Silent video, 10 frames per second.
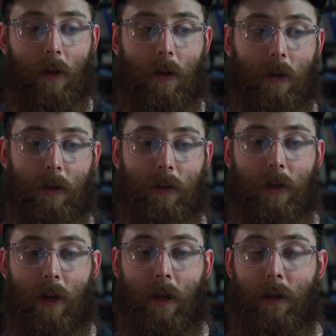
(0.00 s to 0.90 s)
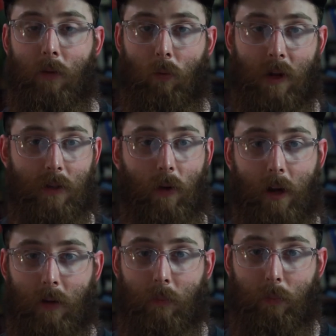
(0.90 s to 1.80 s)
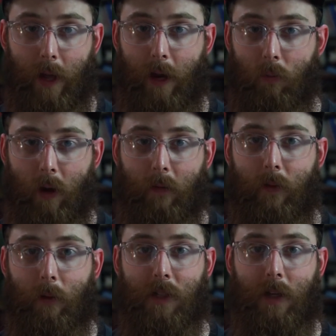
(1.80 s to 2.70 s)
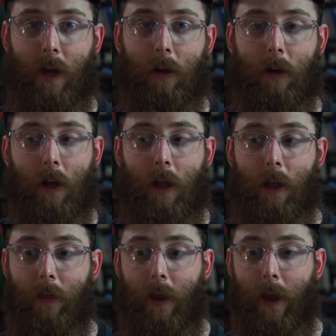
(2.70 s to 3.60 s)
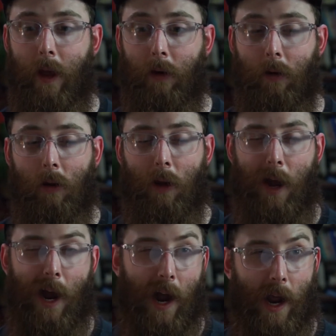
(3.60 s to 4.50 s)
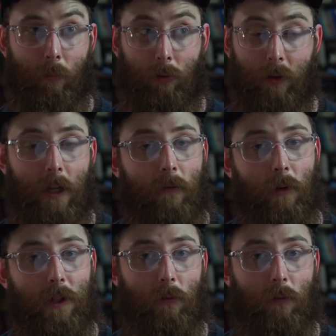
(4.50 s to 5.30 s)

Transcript: is a resurrected black and white film stock that I believe was